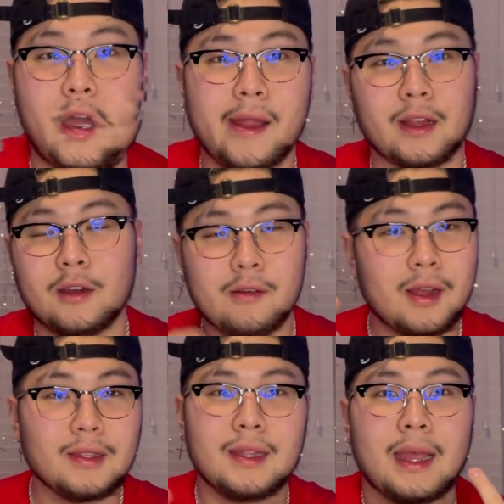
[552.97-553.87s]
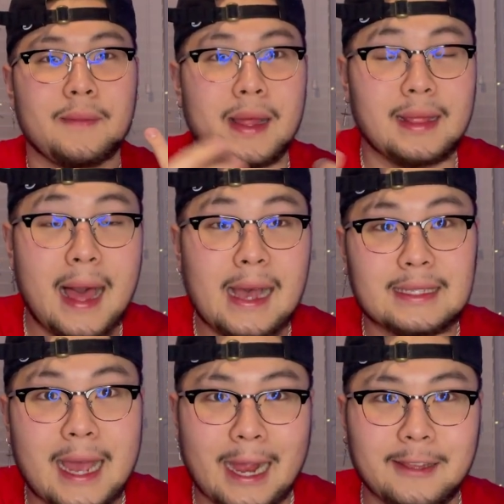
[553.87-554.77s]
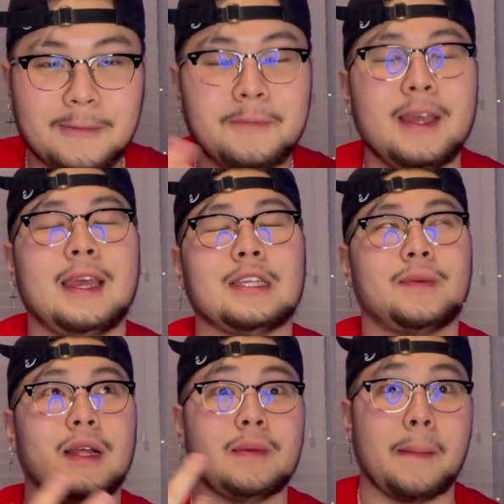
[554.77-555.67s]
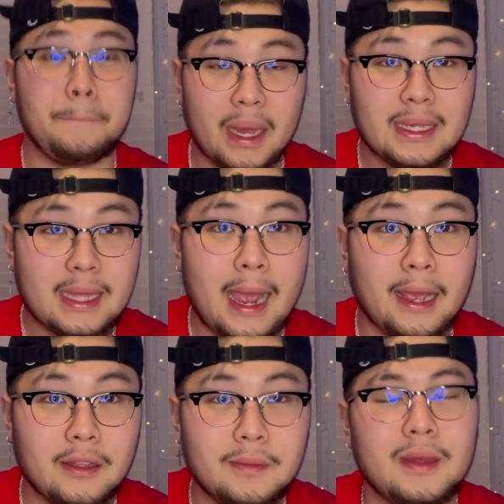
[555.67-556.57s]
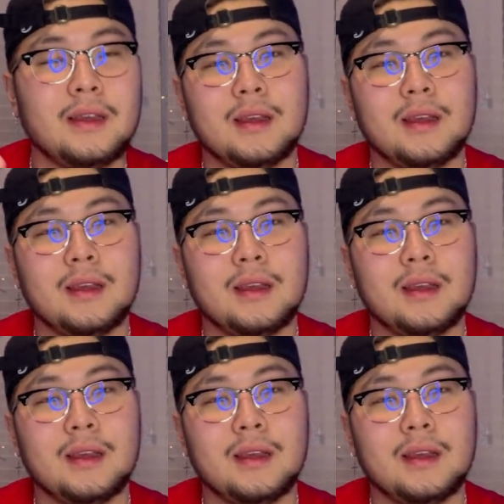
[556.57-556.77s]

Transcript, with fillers: All right, and going on to like my last item, it's probably my best item.